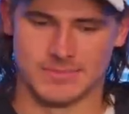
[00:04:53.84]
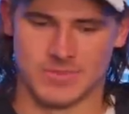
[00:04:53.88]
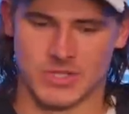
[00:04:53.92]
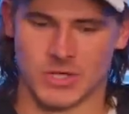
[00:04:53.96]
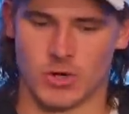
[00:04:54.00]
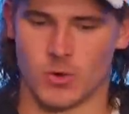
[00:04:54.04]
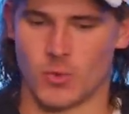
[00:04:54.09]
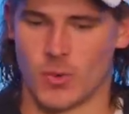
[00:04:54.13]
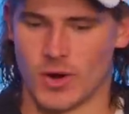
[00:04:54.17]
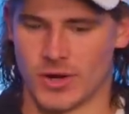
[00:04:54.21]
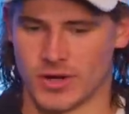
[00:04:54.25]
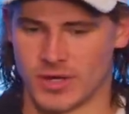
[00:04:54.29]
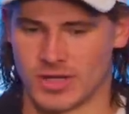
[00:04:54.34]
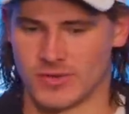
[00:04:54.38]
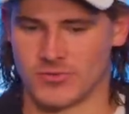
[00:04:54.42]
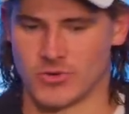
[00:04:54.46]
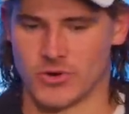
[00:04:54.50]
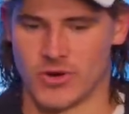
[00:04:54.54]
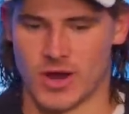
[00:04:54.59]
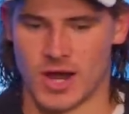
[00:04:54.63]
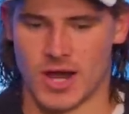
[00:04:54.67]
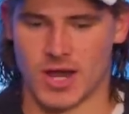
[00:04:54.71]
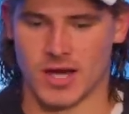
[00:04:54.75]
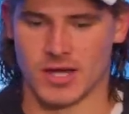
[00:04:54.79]
you know, where to give
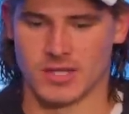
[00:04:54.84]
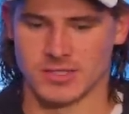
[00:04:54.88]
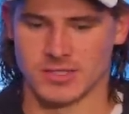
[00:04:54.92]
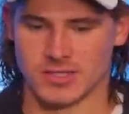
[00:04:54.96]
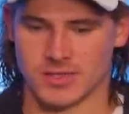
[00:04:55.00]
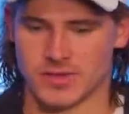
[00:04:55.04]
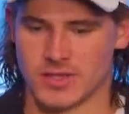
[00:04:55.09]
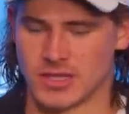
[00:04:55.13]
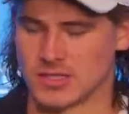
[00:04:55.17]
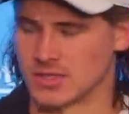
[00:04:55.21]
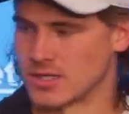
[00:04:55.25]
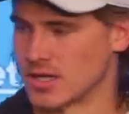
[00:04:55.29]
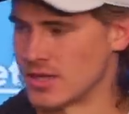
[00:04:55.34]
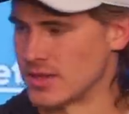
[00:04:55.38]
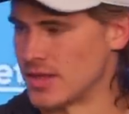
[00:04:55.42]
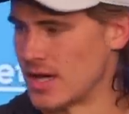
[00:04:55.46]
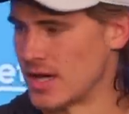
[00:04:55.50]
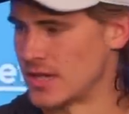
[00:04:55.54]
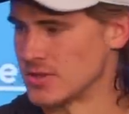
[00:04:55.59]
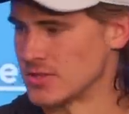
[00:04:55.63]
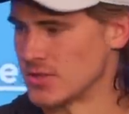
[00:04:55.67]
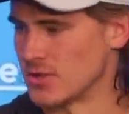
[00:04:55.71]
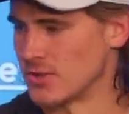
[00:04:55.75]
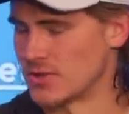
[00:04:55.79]
your eyes and things like
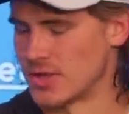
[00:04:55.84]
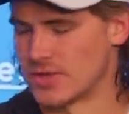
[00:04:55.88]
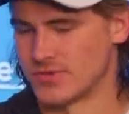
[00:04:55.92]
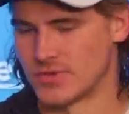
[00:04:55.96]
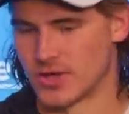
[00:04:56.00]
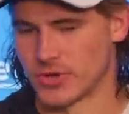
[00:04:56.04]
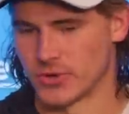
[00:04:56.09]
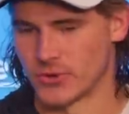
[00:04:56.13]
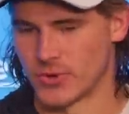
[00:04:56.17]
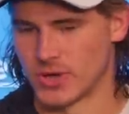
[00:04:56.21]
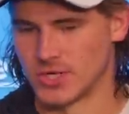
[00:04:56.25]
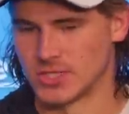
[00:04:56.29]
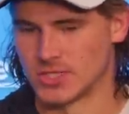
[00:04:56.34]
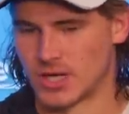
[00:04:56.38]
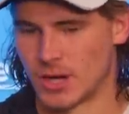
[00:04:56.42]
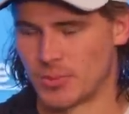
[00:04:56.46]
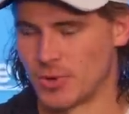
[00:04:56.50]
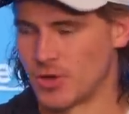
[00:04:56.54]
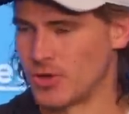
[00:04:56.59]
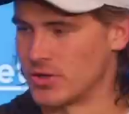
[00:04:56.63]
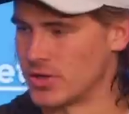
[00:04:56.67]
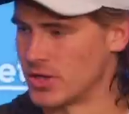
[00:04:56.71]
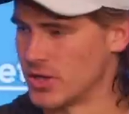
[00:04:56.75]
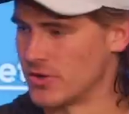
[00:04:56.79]
that. So they've done a great job
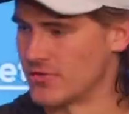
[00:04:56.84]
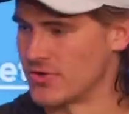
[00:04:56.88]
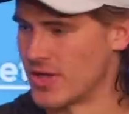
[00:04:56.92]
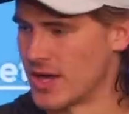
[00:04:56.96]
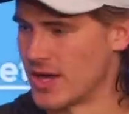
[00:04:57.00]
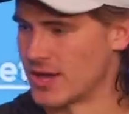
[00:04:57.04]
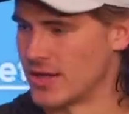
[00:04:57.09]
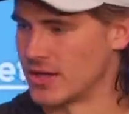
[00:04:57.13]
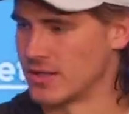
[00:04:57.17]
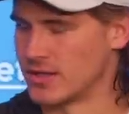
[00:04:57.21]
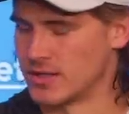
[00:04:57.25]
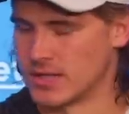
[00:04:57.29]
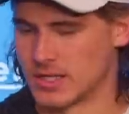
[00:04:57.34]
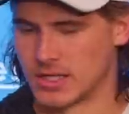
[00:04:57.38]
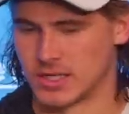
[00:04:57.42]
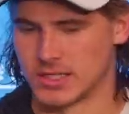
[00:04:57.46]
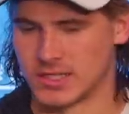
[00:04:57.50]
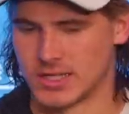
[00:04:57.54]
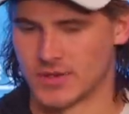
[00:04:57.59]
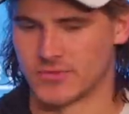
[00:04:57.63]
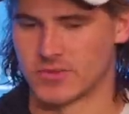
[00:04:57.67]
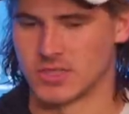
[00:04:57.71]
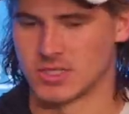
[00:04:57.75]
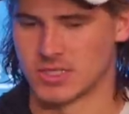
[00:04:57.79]
all year of that, and
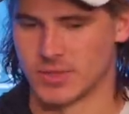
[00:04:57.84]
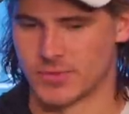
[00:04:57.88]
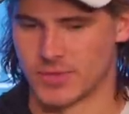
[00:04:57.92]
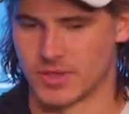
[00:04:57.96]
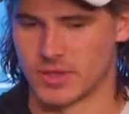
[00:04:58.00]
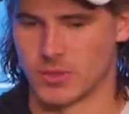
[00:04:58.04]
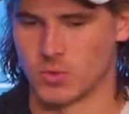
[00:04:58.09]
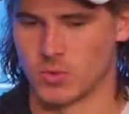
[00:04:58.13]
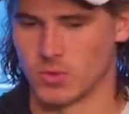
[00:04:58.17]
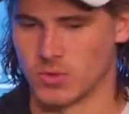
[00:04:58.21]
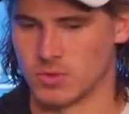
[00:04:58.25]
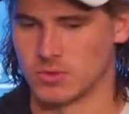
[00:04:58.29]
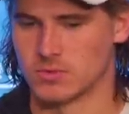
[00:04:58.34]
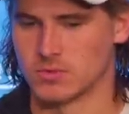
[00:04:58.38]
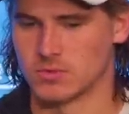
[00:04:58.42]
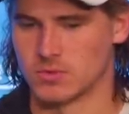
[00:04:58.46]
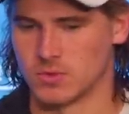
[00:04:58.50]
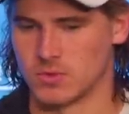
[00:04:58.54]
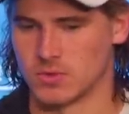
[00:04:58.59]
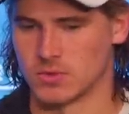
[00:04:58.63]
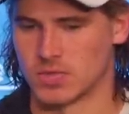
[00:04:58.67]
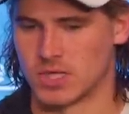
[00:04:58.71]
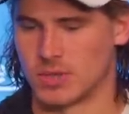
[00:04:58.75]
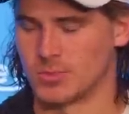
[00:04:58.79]
definitely something that
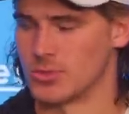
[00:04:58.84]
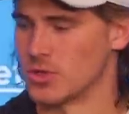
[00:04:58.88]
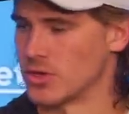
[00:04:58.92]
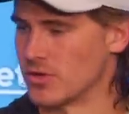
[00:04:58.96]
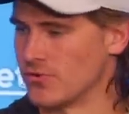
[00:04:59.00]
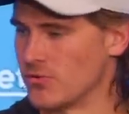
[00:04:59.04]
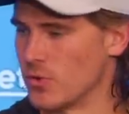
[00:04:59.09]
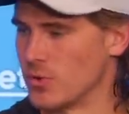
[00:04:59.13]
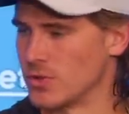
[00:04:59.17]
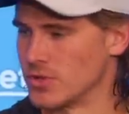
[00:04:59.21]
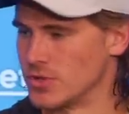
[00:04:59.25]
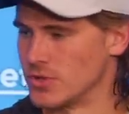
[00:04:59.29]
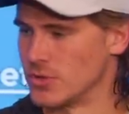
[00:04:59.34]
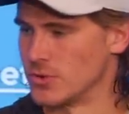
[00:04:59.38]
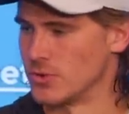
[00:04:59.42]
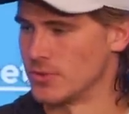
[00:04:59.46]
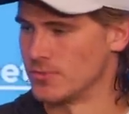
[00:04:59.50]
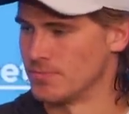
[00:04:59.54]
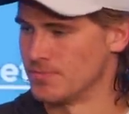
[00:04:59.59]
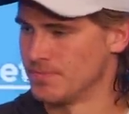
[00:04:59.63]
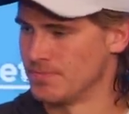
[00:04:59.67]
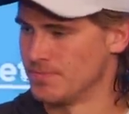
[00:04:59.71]
we'll keep looking forward to doing.